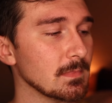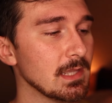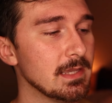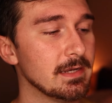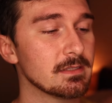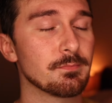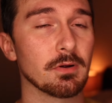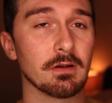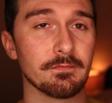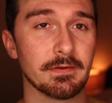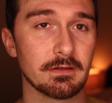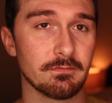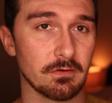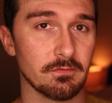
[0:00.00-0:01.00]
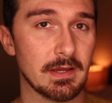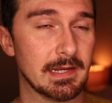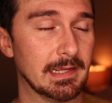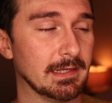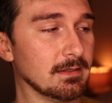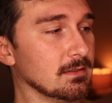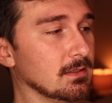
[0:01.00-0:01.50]
And it's perfect for
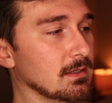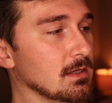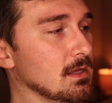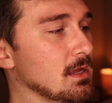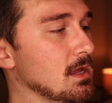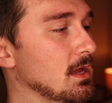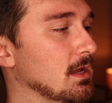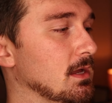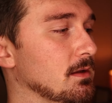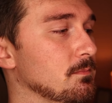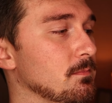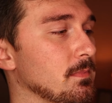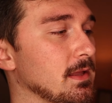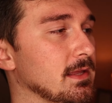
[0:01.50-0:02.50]
running. And